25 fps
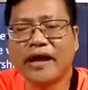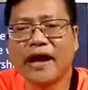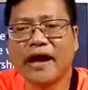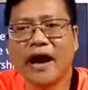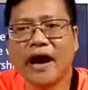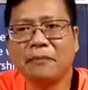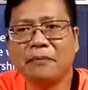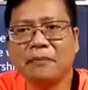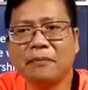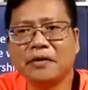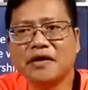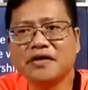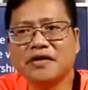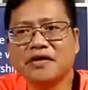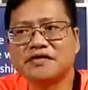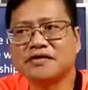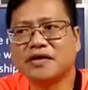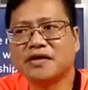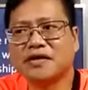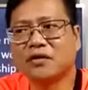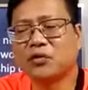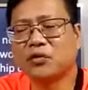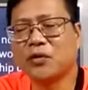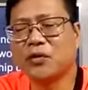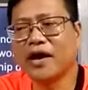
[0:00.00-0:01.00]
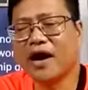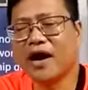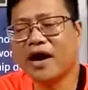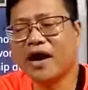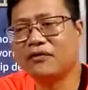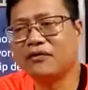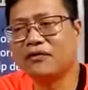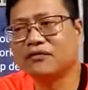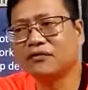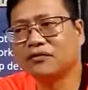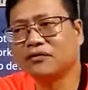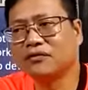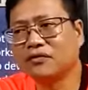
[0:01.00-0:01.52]
happiness that we have
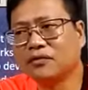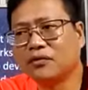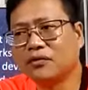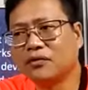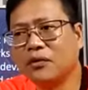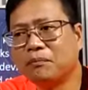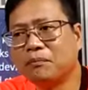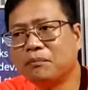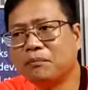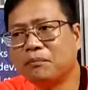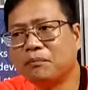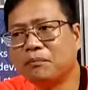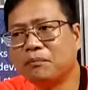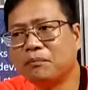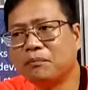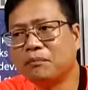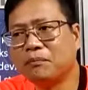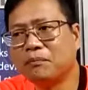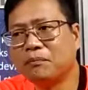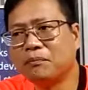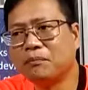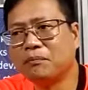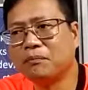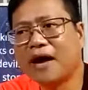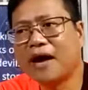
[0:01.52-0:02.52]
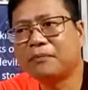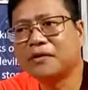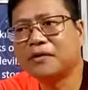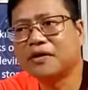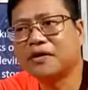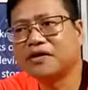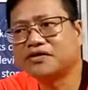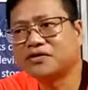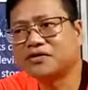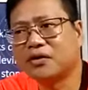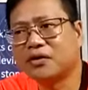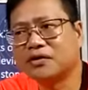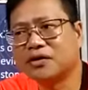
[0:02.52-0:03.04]
compared to the happiness
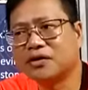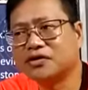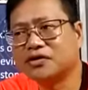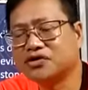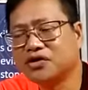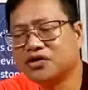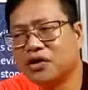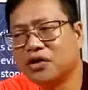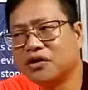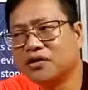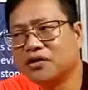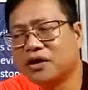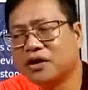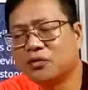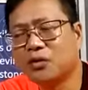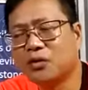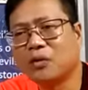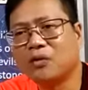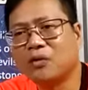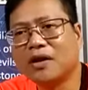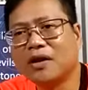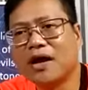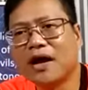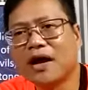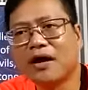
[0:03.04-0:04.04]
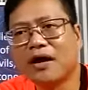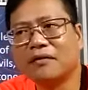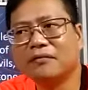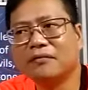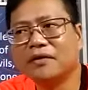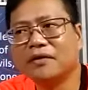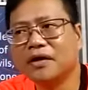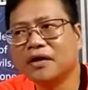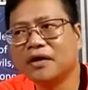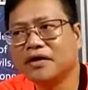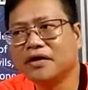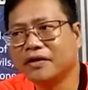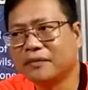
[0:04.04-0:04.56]
or the joy that we will have
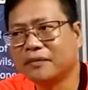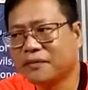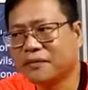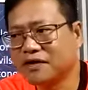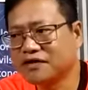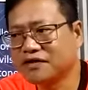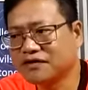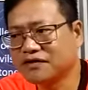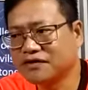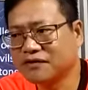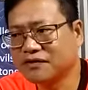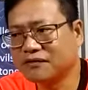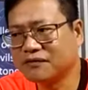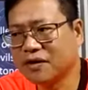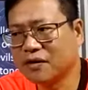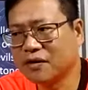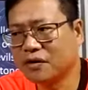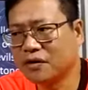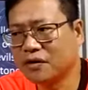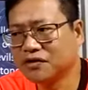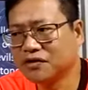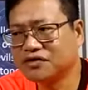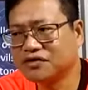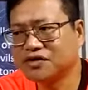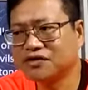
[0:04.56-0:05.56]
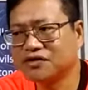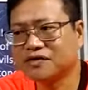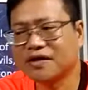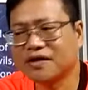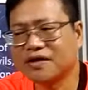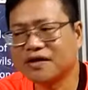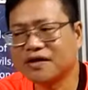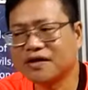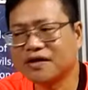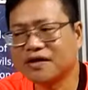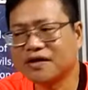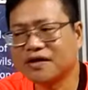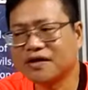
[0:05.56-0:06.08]
in the presence of our Lord Jesus
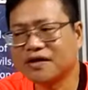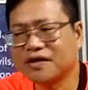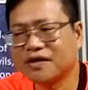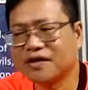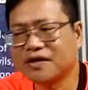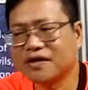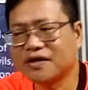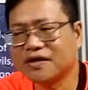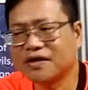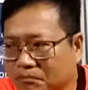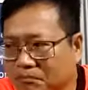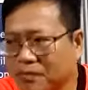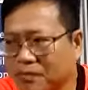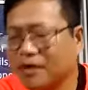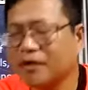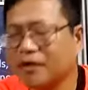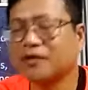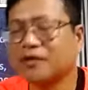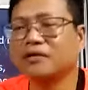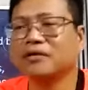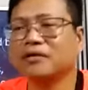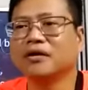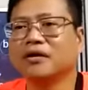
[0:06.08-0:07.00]
cannot be compared